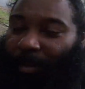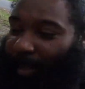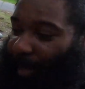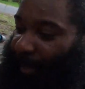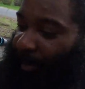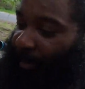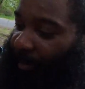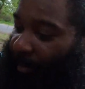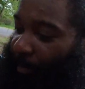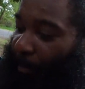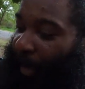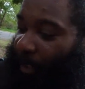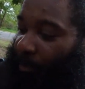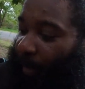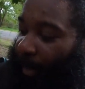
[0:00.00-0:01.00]
to like
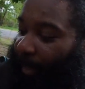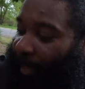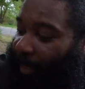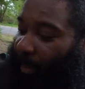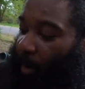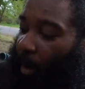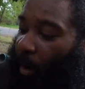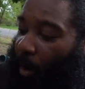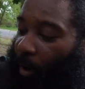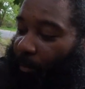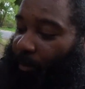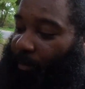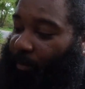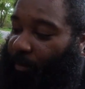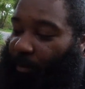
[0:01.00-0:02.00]
make sure I get in all
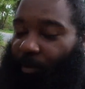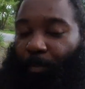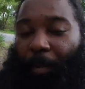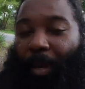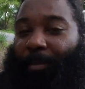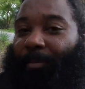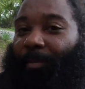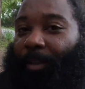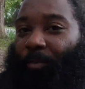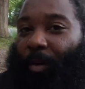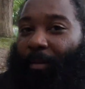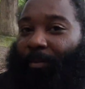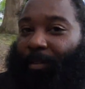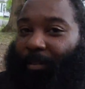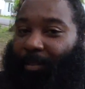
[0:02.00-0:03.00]
those little spaces and
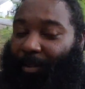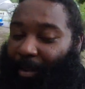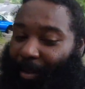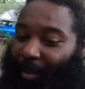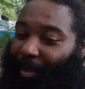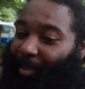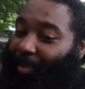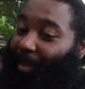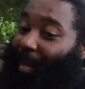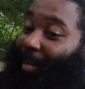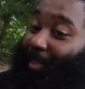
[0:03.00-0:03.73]
crevices that I